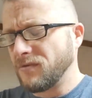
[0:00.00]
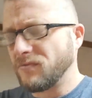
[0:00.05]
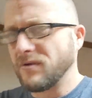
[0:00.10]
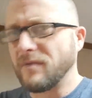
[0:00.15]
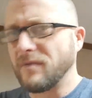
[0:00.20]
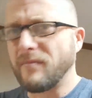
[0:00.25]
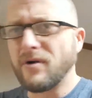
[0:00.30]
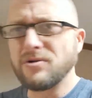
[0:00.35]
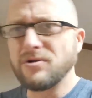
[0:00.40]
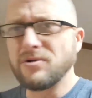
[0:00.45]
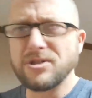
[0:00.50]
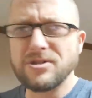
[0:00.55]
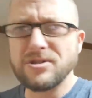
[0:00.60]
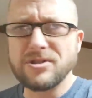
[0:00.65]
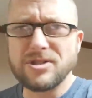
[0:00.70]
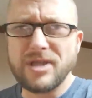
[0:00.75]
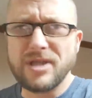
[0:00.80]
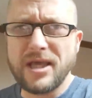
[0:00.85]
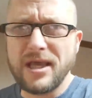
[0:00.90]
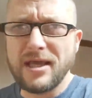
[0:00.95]

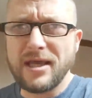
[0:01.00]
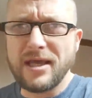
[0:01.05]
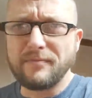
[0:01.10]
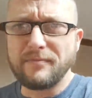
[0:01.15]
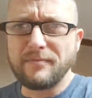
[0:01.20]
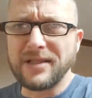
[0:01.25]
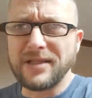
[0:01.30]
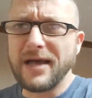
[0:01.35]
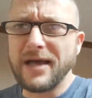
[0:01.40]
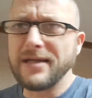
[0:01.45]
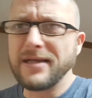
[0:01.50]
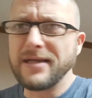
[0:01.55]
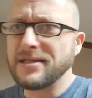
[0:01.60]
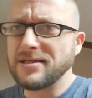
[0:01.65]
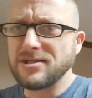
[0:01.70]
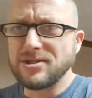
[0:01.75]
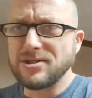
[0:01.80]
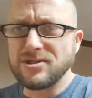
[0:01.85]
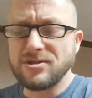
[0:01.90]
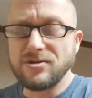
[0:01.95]
Emotions can blind
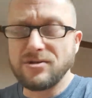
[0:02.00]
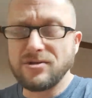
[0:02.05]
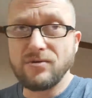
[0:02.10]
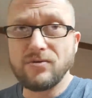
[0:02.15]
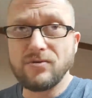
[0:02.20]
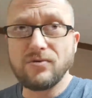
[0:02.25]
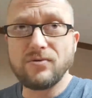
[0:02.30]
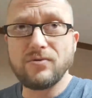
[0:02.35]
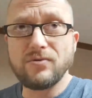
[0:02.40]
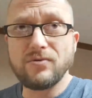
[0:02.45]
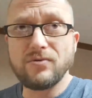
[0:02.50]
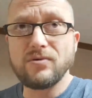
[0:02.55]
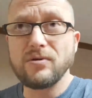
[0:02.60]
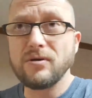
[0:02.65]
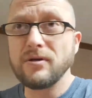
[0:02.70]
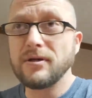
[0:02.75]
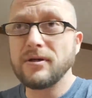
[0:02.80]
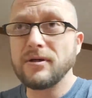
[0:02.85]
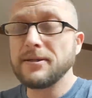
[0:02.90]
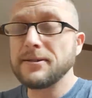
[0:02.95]
us to
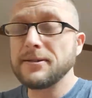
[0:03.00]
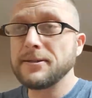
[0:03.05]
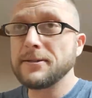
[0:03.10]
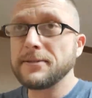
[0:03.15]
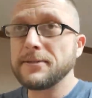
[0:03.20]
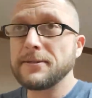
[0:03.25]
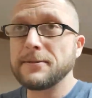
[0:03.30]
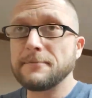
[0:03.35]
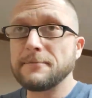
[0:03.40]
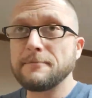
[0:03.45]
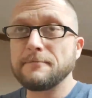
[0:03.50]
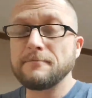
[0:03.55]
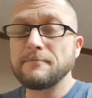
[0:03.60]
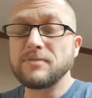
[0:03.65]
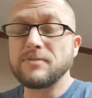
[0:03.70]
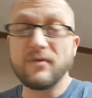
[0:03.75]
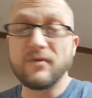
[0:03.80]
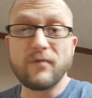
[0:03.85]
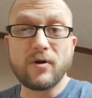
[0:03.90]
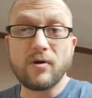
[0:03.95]

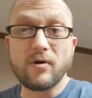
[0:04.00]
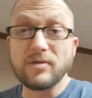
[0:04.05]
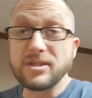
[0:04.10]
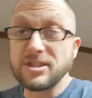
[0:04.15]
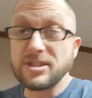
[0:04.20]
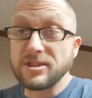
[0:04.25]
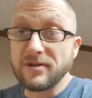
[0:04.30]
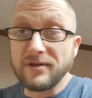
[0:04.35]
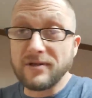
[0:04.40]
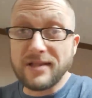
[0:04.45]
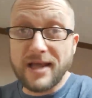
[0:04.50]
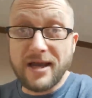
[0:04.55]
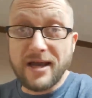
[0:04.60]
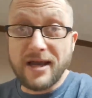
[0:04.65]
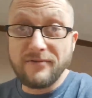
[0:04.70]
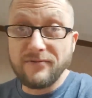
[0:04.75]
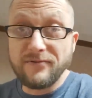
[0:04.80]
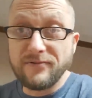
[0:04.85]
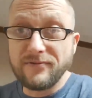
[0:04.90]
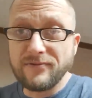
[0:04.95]
difficulties in our
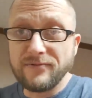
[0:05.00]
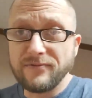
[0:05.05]
life.